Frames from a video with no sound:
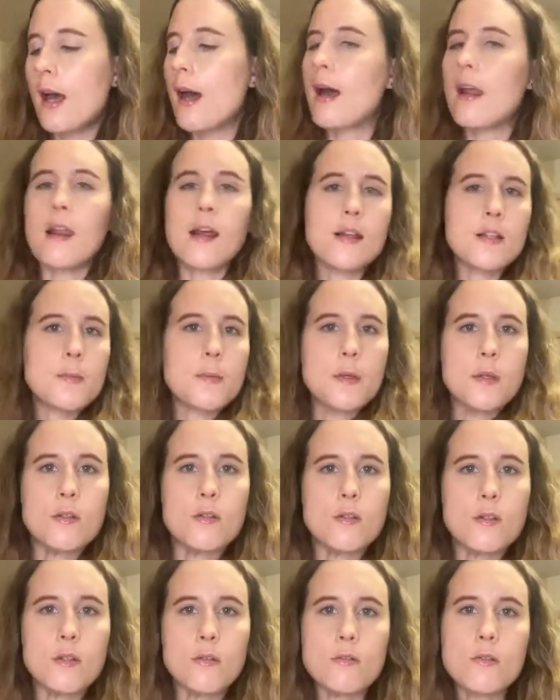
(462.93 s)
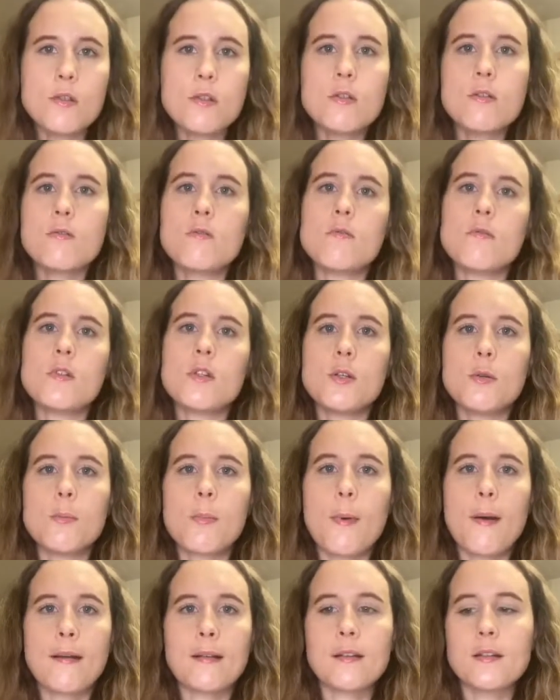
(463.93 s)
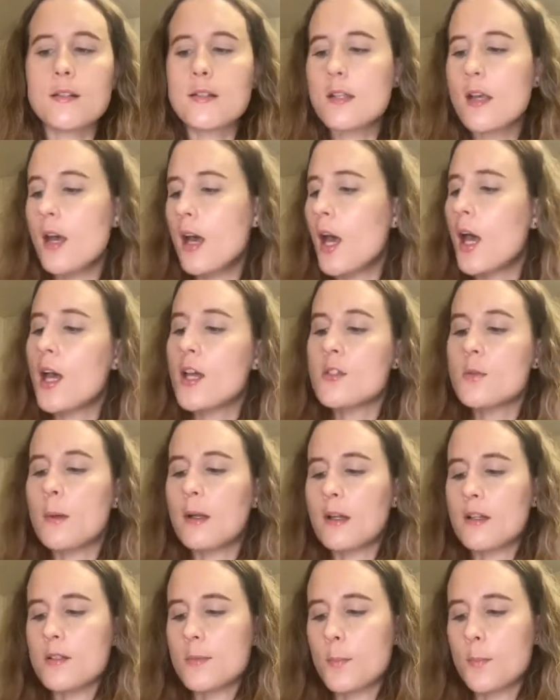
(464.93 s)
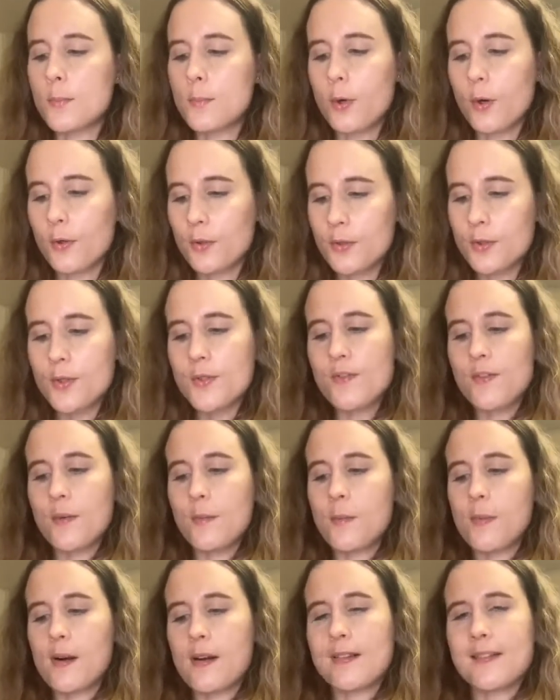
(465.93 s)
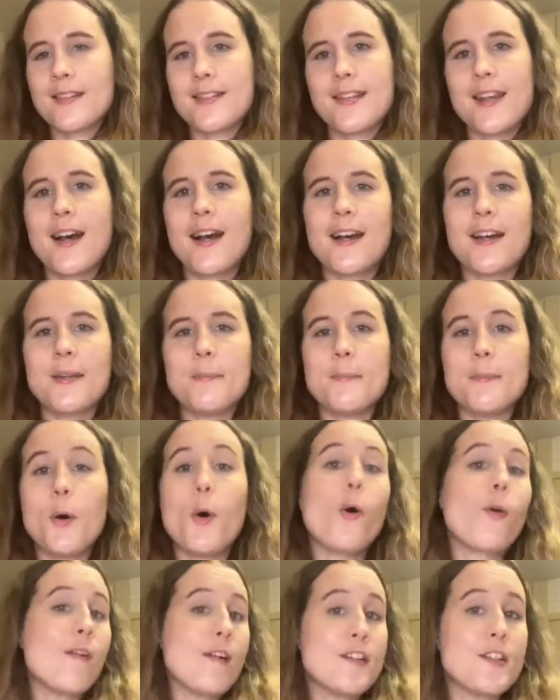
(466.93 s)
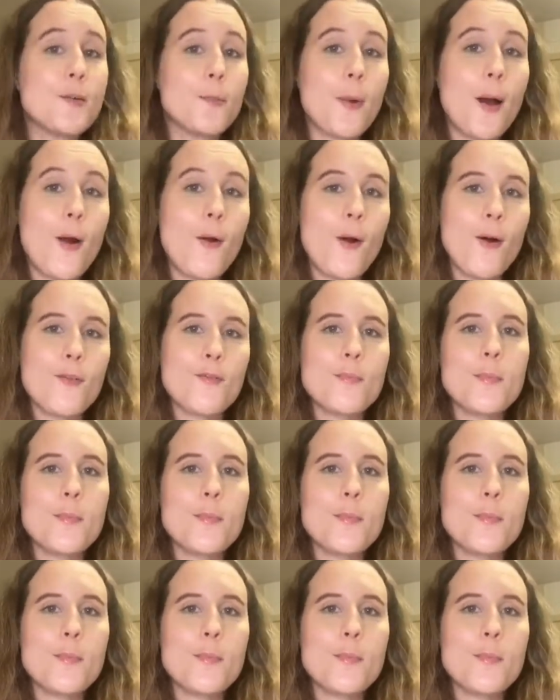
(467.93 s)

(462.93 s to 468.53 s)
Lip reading: I like to be introduced to new brands as well as products from brands that I'm already aware of,